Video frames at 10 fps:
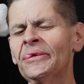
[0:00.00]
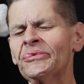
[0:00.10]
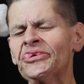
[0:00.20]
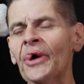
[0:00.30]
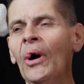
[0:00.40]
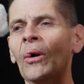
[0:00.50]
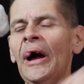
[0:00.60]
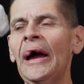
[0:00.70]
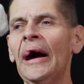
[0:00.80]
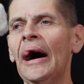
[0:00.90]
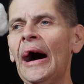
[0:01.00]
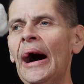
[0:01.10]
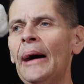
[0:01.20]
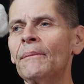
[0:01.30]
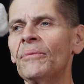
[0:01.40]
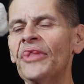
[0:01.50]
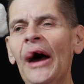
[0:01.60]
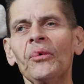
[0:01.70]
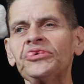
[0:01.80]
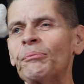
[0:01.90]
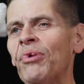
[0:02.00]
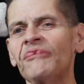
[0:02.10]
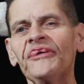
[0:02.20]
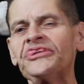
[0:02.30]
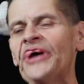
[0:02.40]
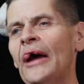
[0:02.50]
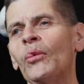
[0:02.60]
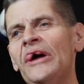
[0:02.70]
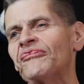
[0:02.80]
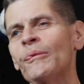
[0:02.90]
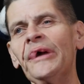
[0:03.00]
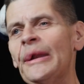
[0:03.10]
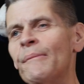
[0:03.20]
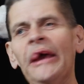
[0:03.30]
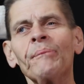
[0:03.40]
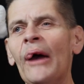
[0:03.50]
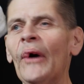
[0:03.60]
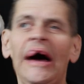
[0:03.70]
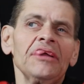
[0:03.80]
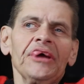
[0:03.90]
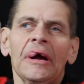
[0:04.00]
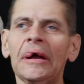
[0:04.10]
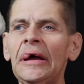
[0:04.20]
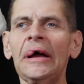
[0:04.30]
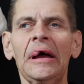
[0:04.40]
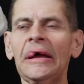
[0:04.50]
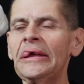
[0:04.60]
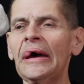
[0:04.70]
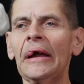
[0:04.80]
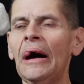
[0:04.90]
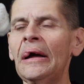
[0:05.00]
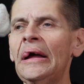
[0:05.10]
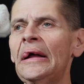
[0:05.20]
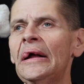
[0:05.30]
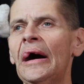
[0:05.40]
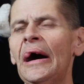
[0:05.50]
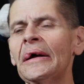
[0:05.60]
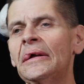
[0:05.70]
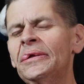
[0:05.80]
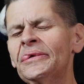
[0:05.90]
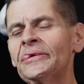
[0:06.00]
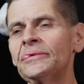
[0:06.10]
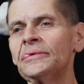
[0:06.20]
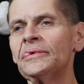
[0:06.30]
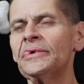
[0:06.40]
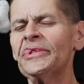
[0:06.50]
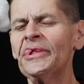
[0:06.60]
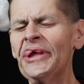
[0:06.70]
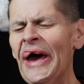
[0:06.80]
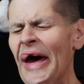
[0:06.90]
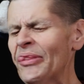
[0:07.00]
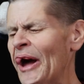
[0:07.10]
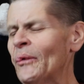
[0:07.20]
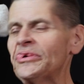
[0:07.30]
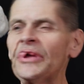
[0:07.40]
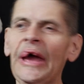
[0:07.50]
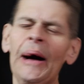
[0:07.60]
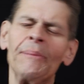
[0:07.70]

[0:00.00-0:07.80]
So that was a perfect segue for me to make my way out there, you know. So how was that move? Was it a good move for you?